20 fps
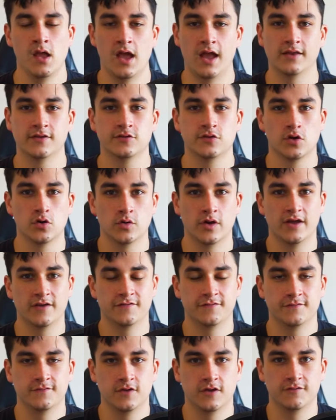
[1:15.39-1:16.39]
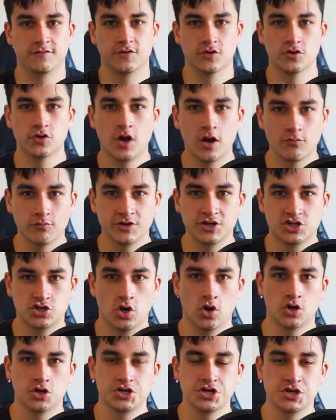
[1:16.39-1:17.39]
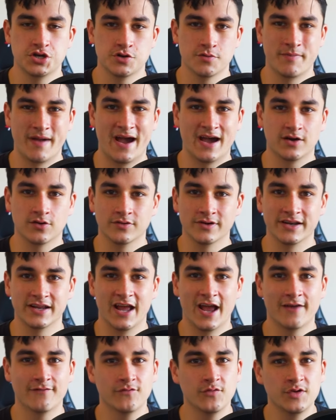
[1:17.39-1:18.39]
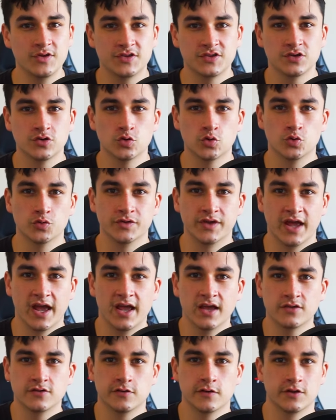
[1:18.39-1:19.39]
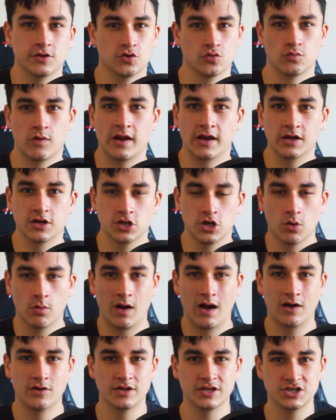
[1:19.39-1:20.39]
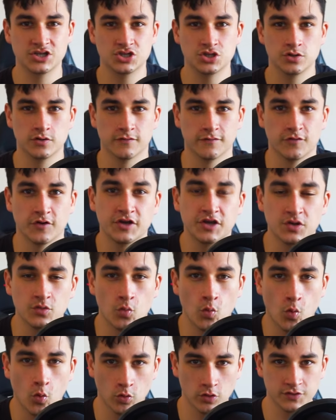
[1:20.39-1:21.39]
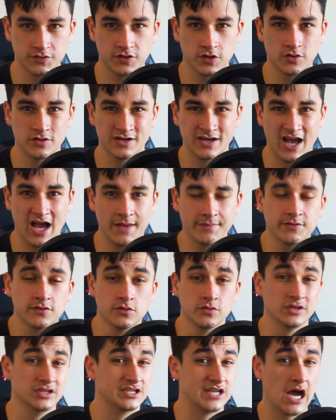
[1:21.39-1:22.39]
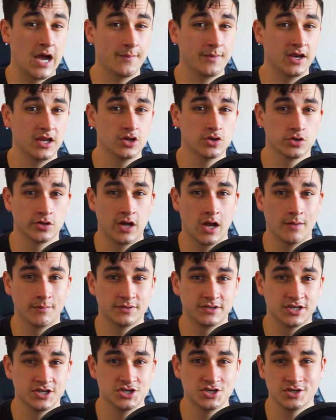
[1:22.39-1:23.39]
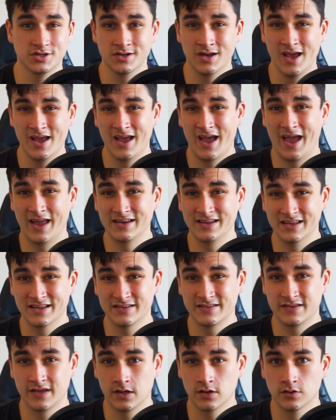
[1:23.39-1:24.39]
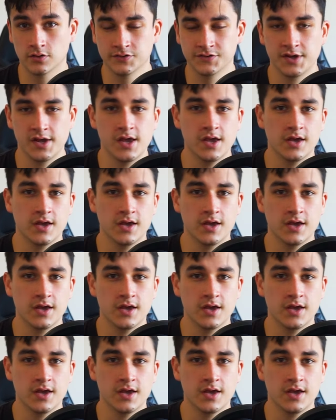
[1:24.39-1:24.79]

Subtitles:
And so if you're not recharging your battery every single day so that you're ready to go out into the freaking war zone and absolutely dominate your competition and get sales,